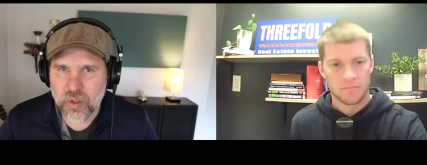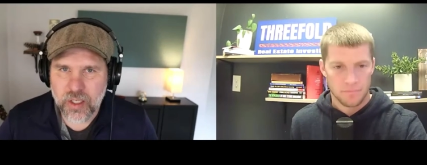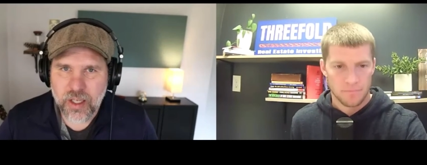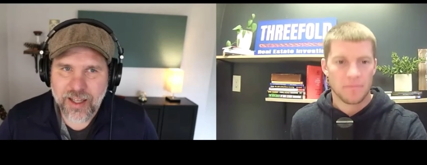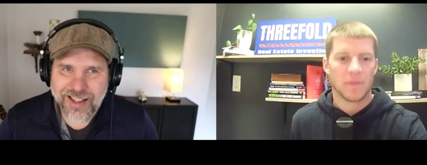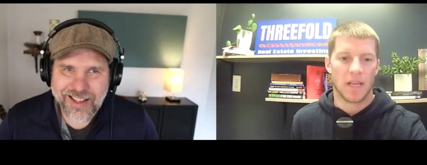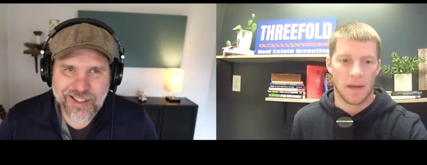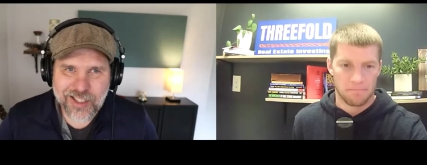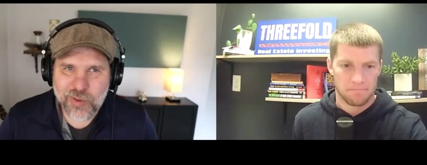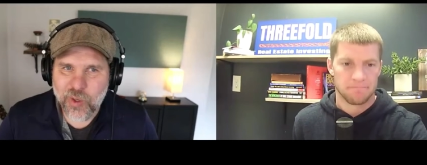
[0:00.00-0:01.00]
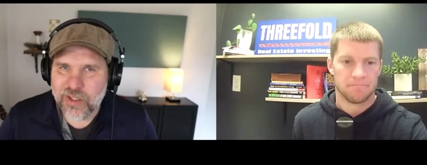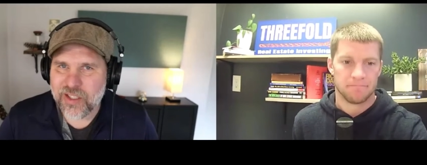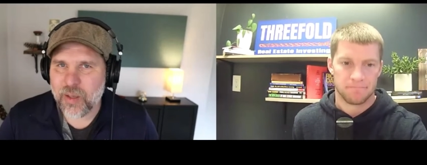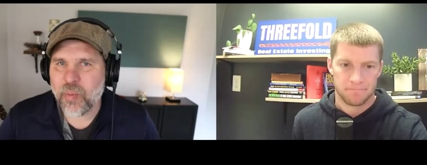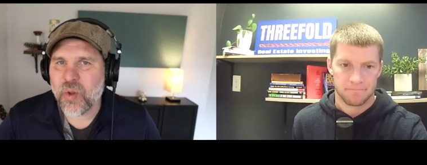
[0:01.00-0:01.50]
Speaker 1: it. That's just yep. one
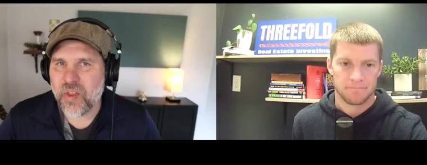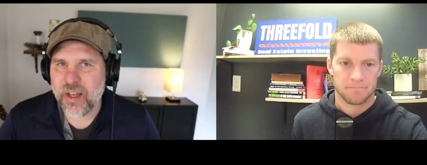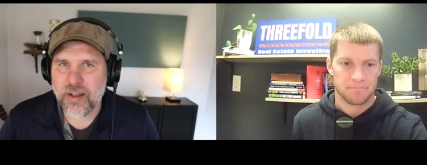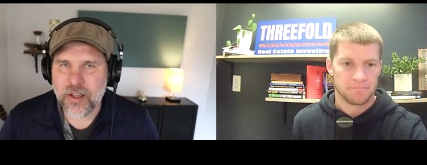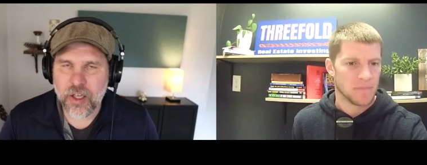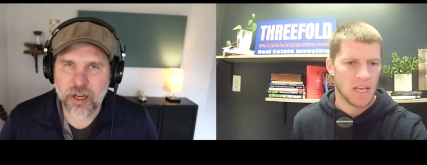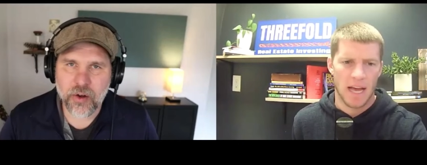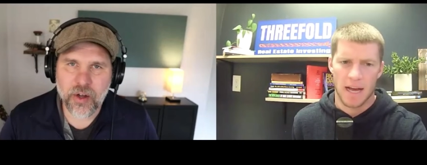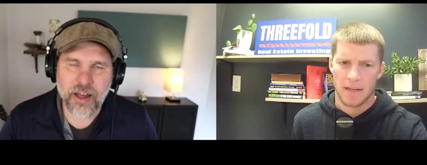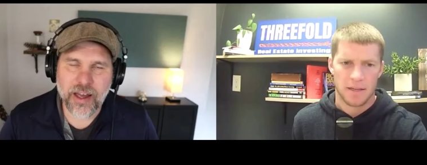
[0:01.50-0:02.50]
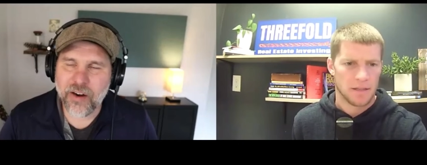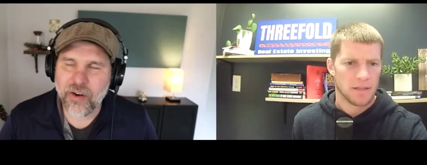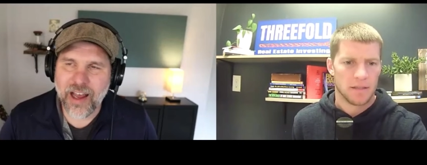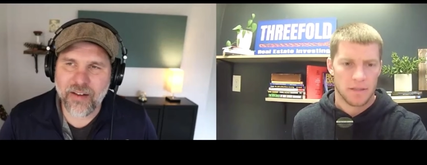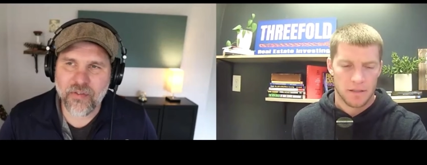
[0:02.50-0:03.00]
simple thing, you know. Yeah. I, I don't
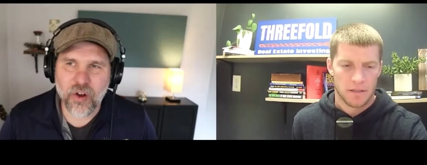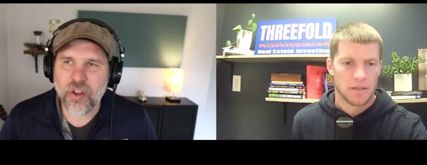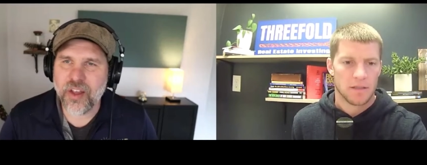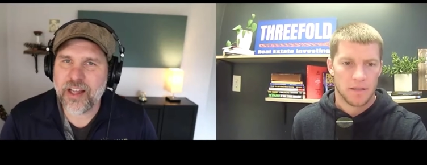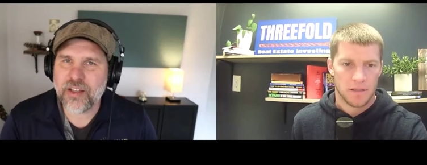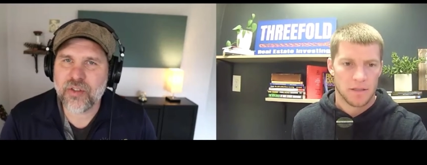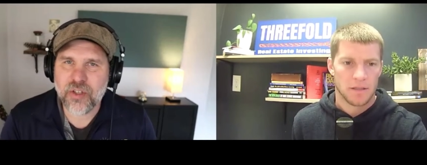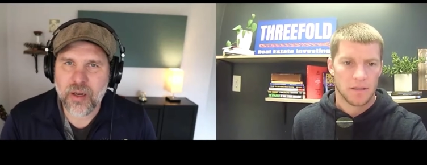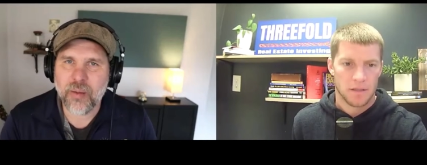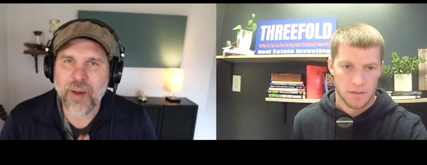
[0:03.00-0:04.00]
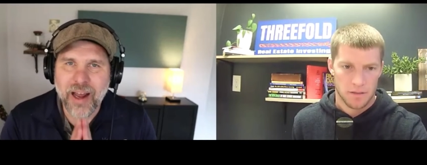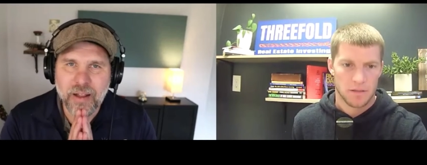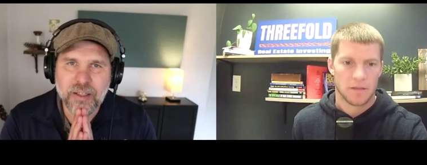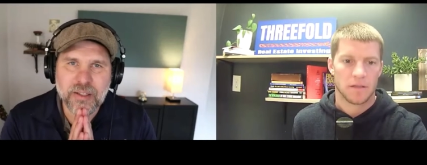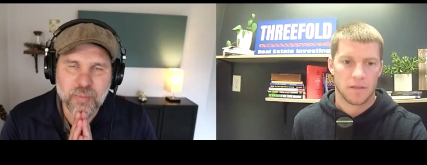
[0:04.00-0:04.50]
have all the answers on the
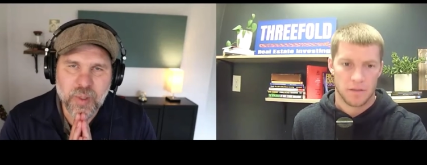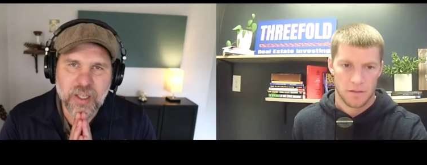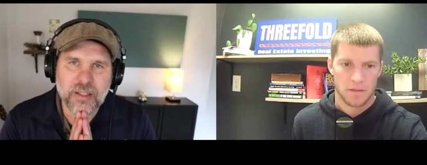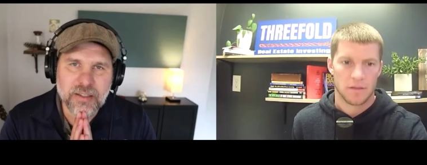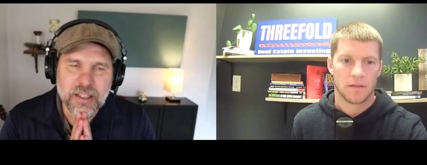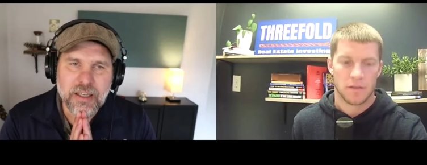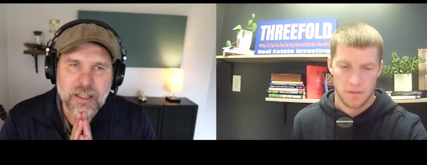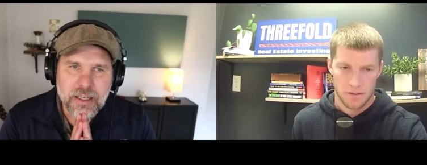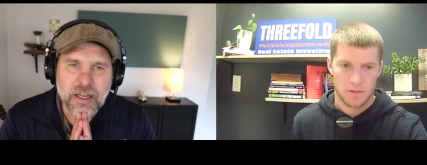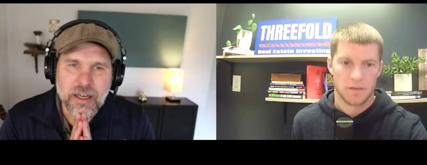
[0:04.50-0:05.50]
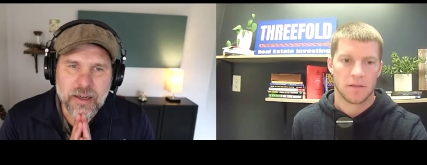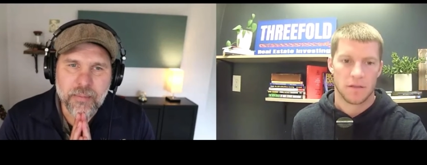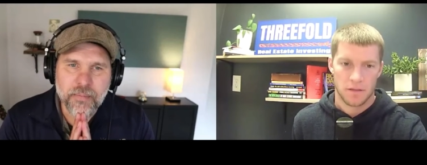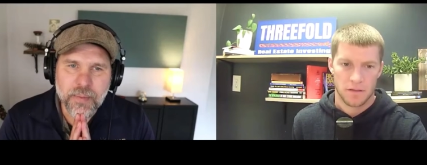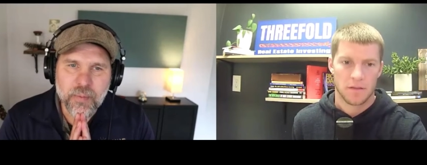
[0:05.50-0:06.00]
balance piece,
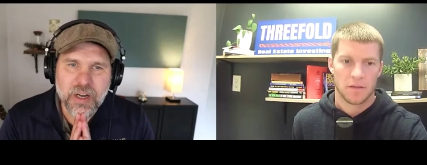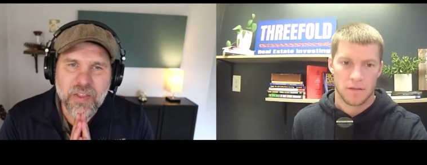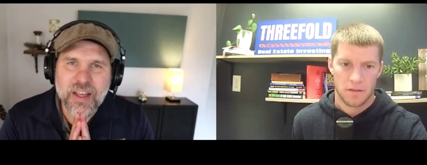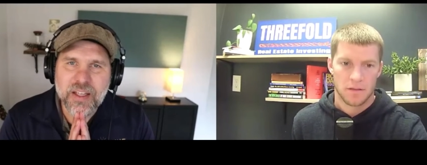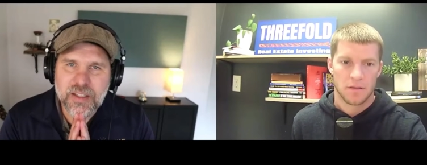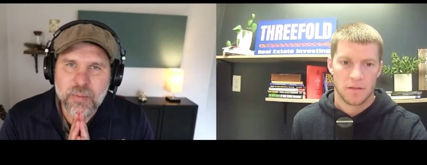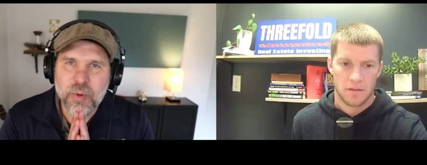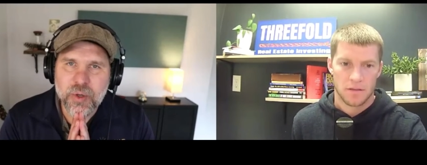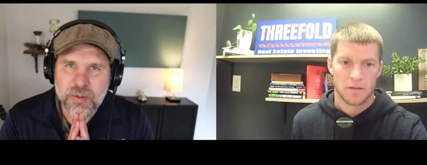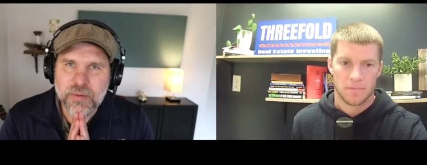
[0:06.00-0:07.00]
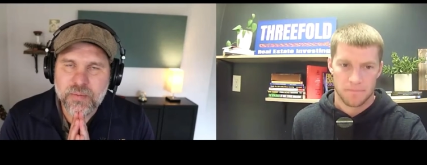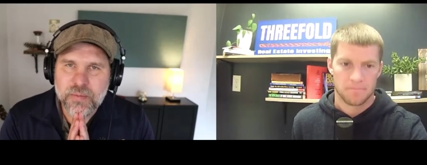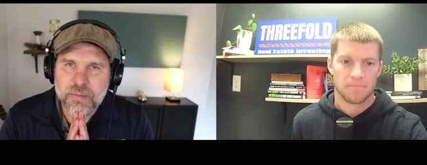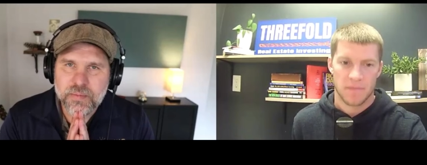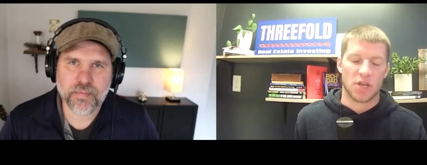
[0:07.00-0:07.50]
um,
Speaker 2: but I think it's important
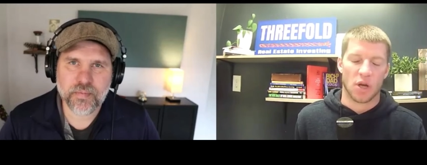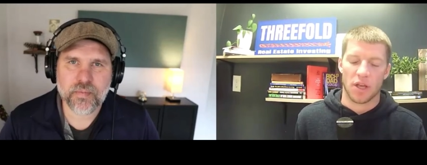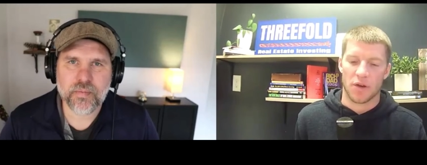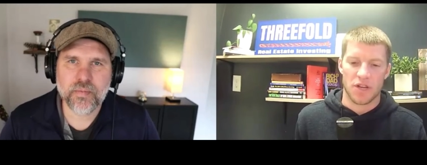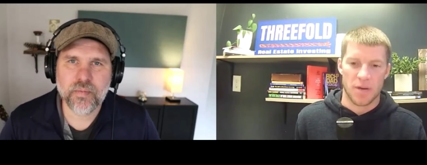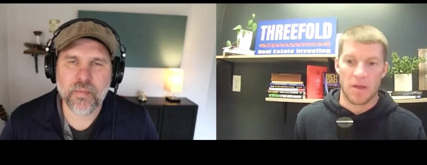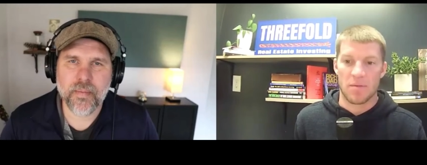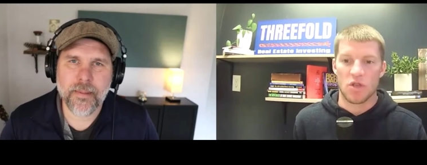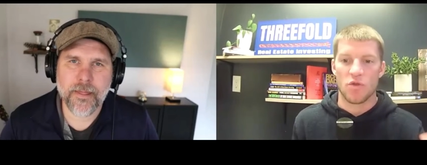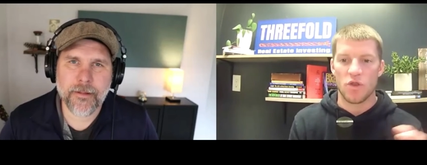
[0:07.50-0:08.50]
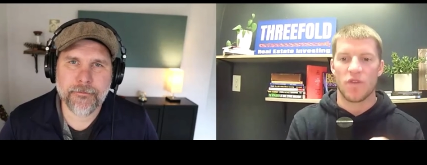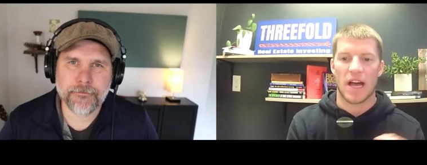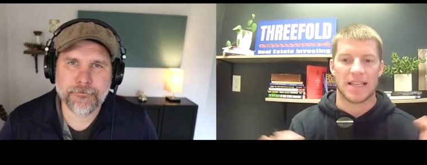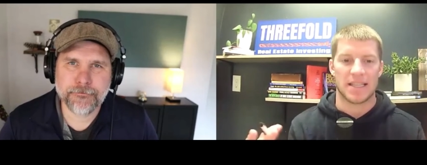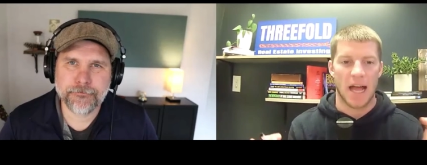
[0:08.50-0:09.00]
I totally agree, Jimmy. I mean, you you've
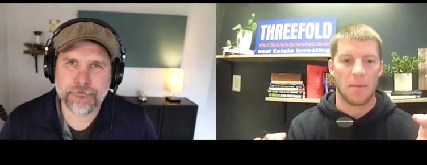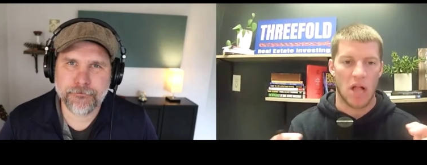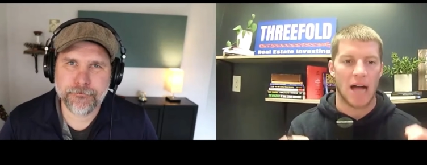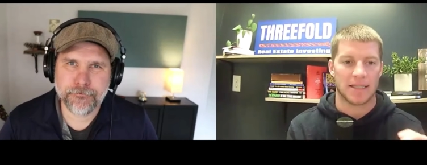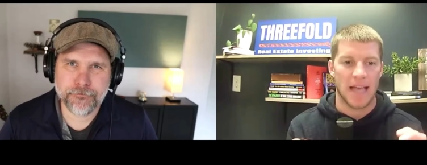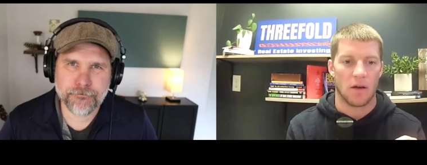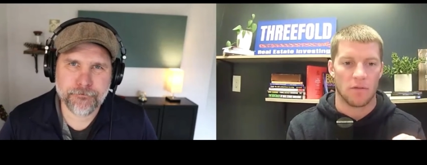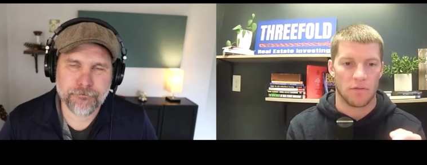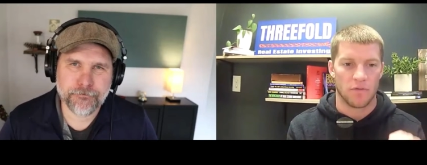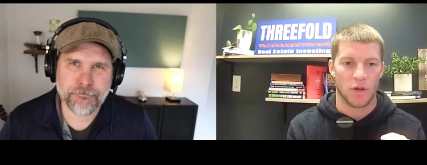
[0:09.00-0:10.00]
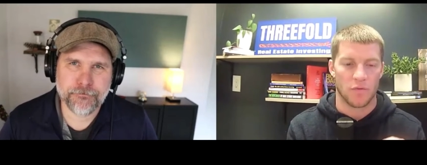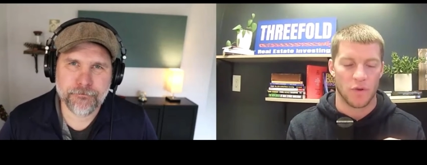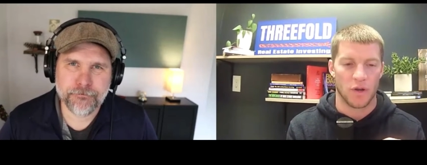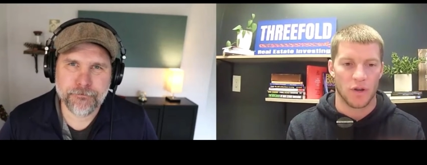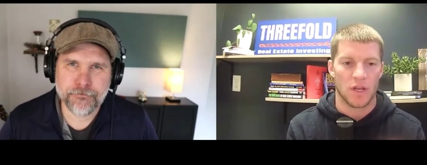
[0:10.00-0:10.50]
got that time blocked out for
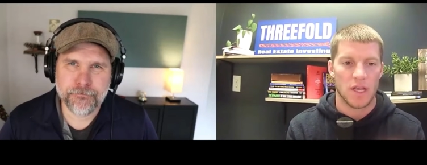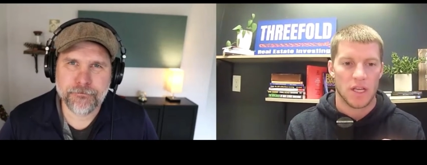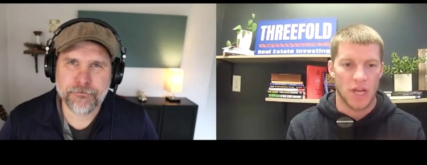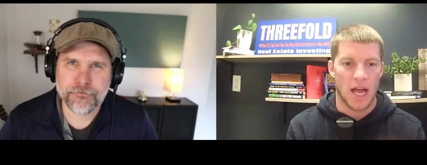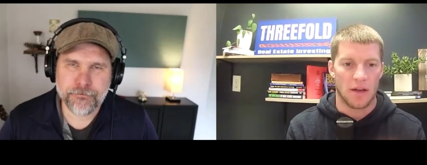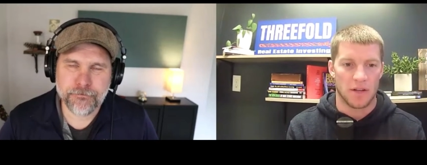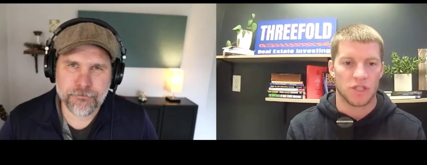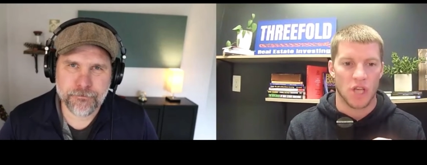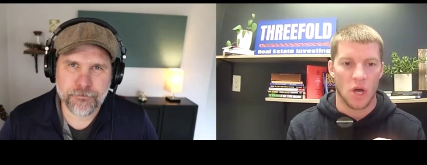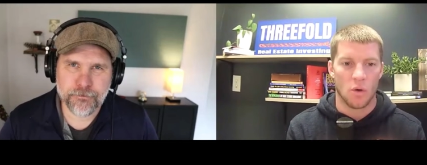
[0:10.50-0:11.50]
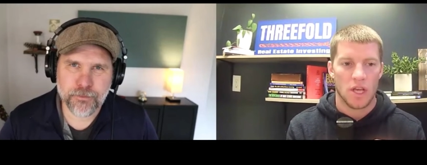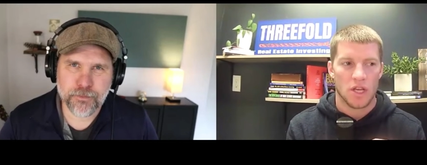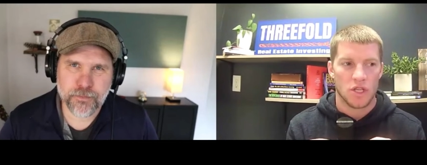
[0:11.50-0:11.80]
your, for your child, and so